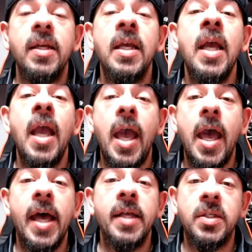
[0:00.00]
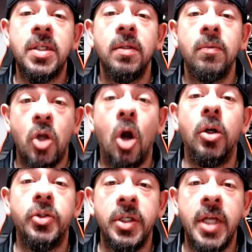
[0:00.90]
as Carlton
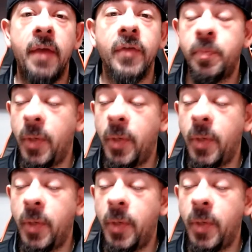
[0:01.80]
Davis, because